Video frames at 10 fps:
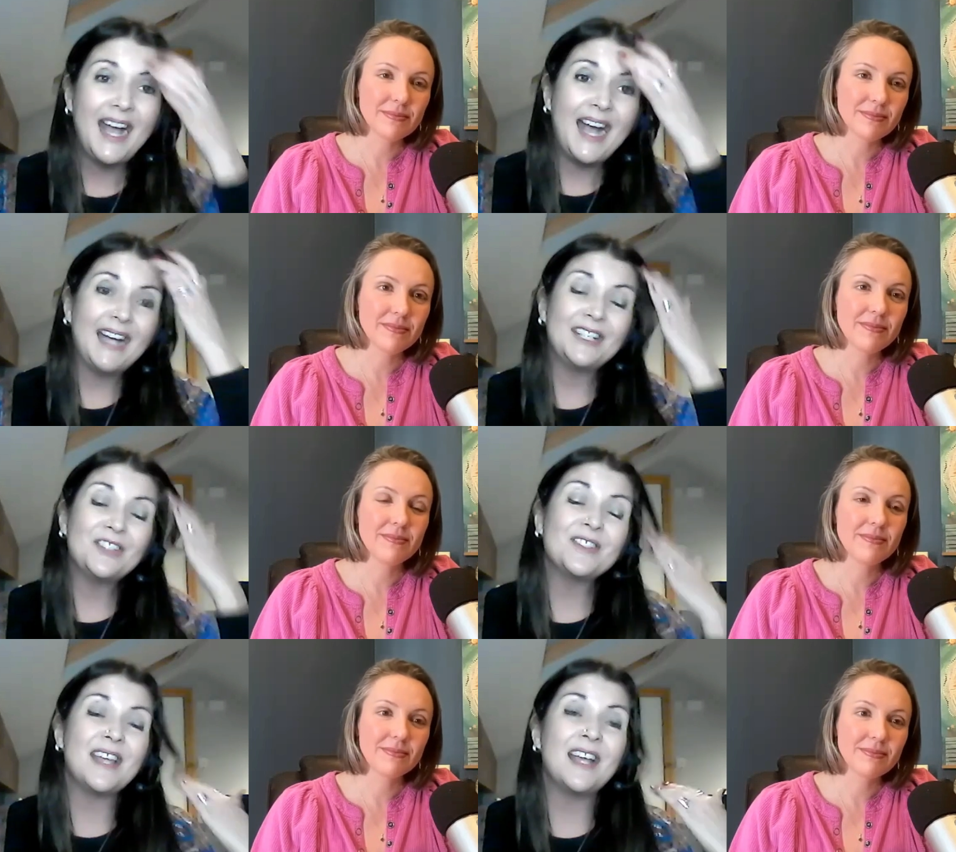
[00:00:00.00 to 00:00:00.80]
Speaker 1: and i
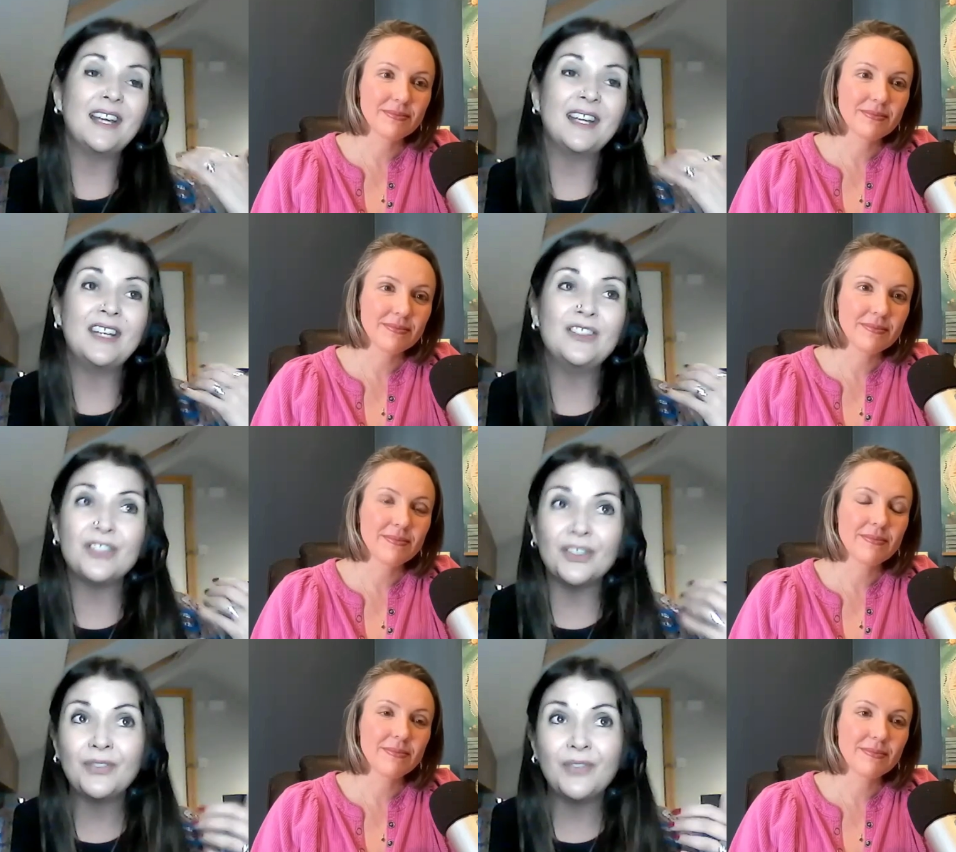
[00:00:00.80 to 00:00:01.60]
just say like it
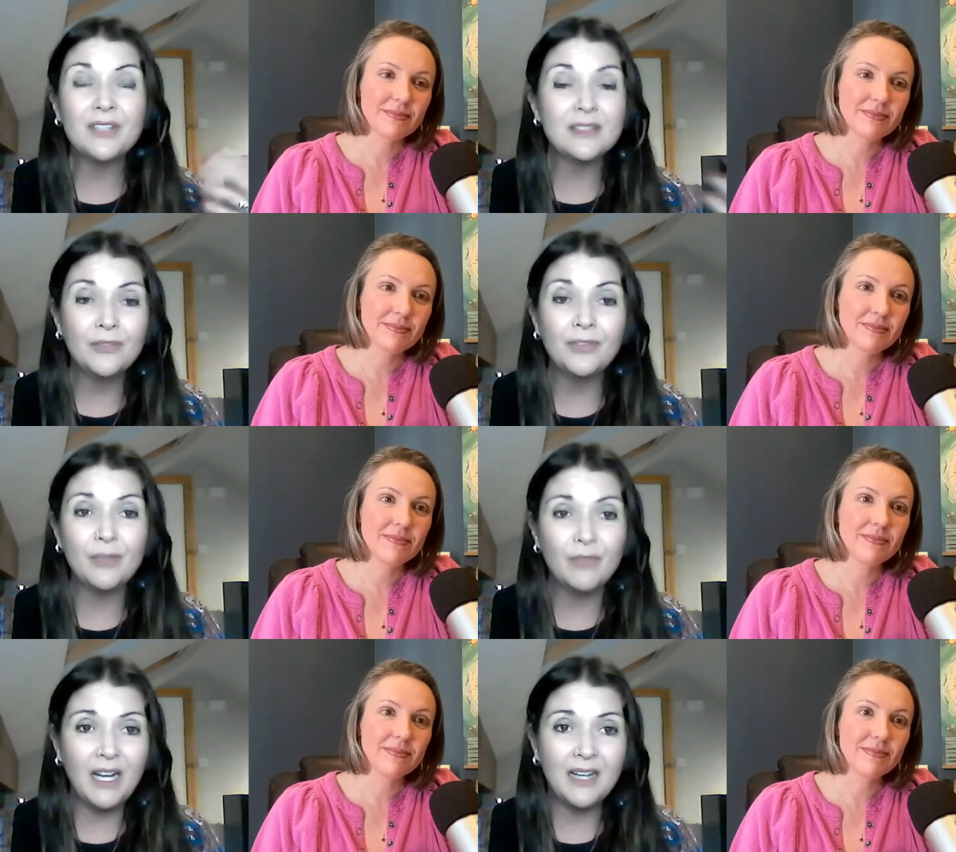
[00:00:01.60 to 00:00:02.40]
just feels lovely and
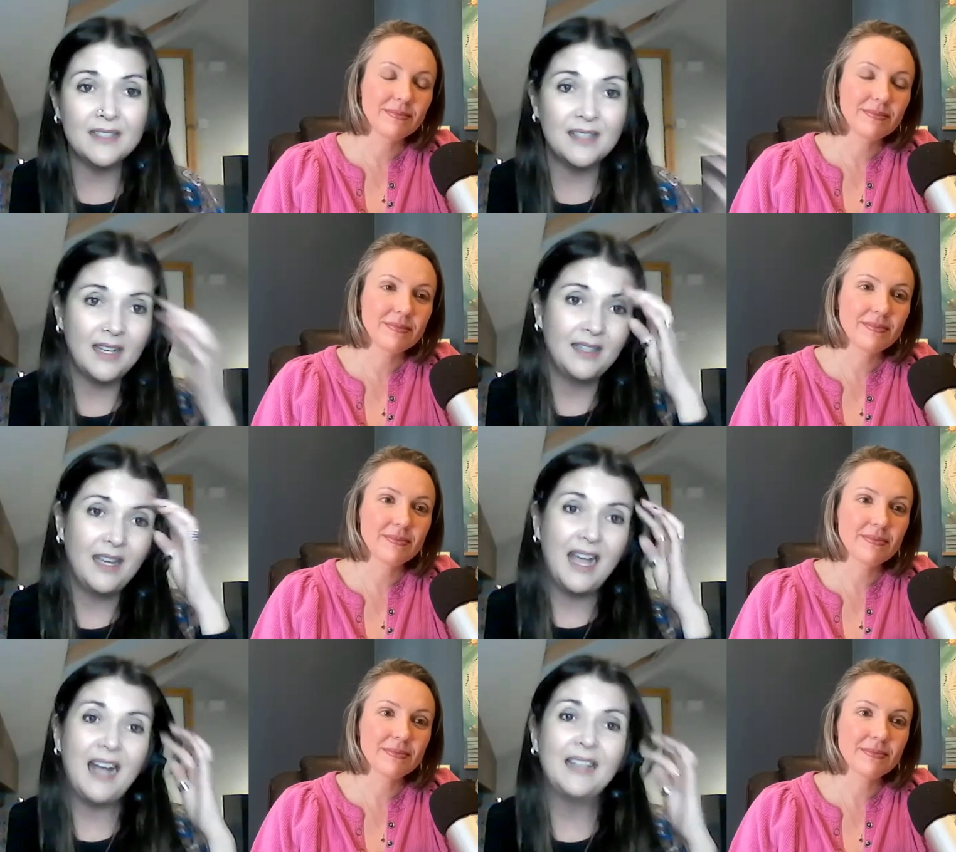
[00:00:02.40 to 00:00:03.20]
relaxing
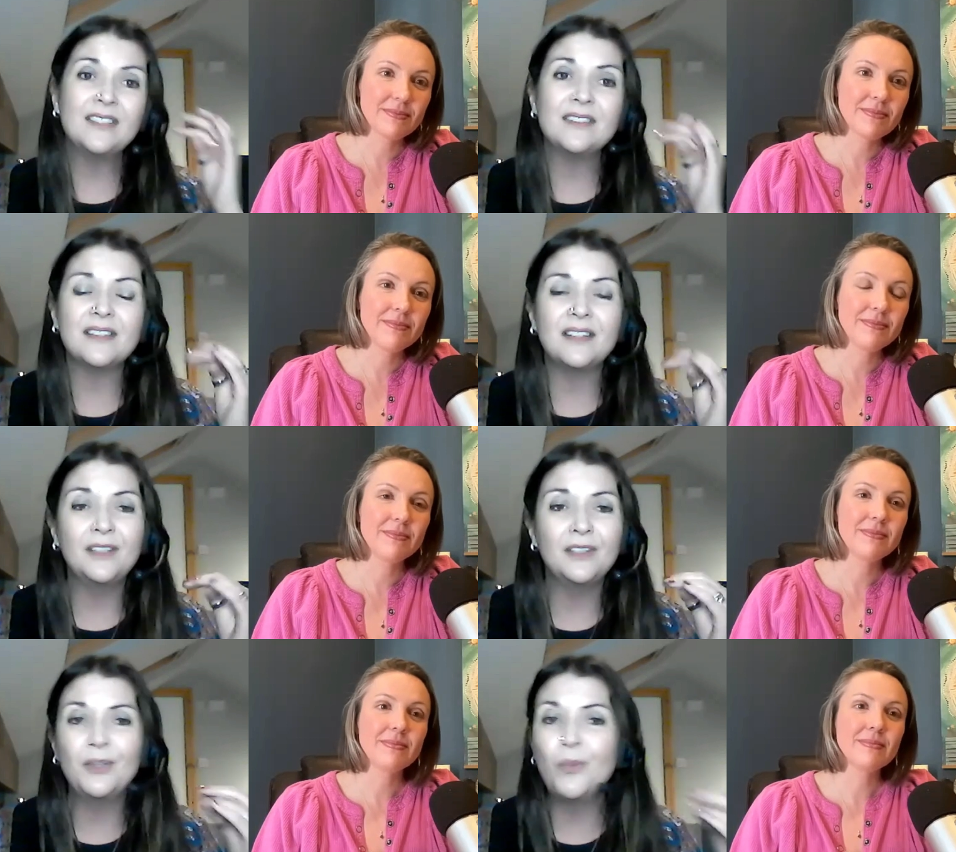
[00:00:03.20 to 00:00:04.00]
and it's
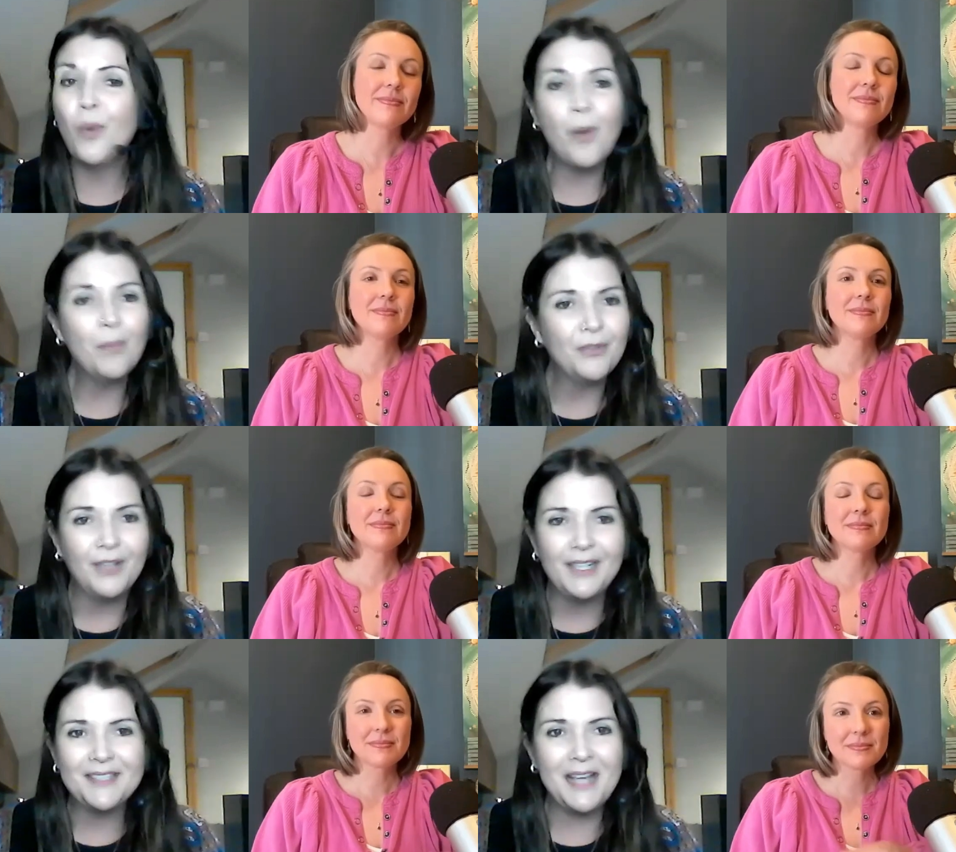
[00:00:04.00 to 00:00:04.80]
you won't be
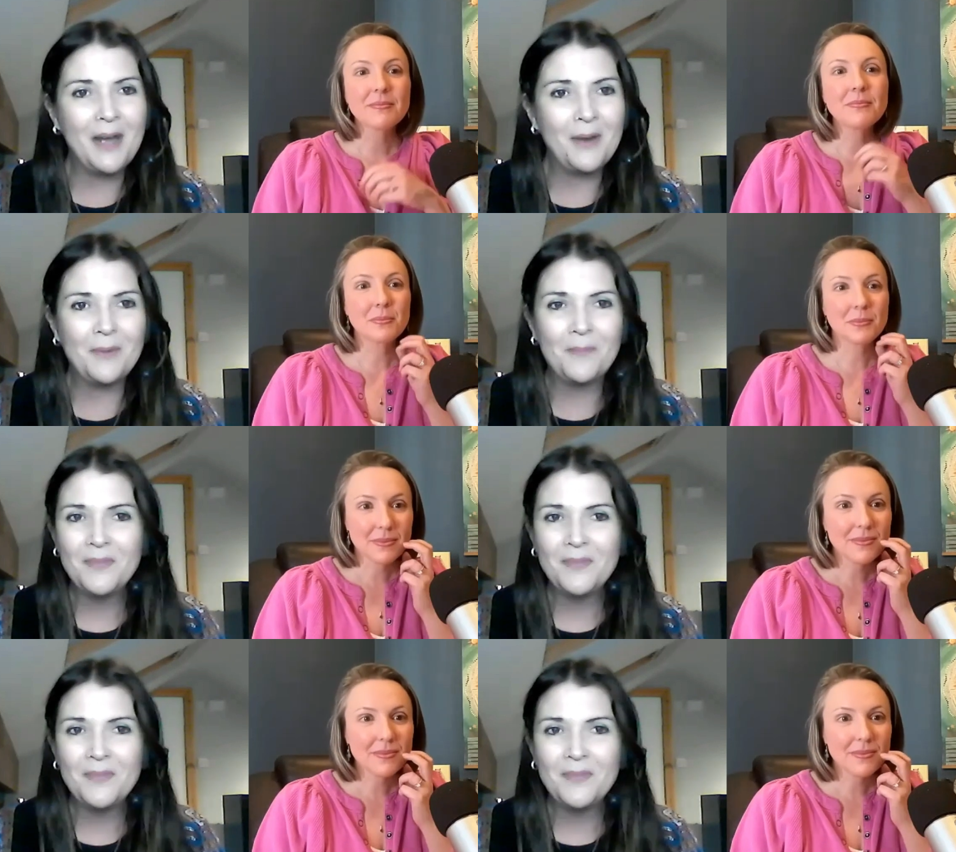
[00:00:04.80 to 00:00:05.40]
freaked out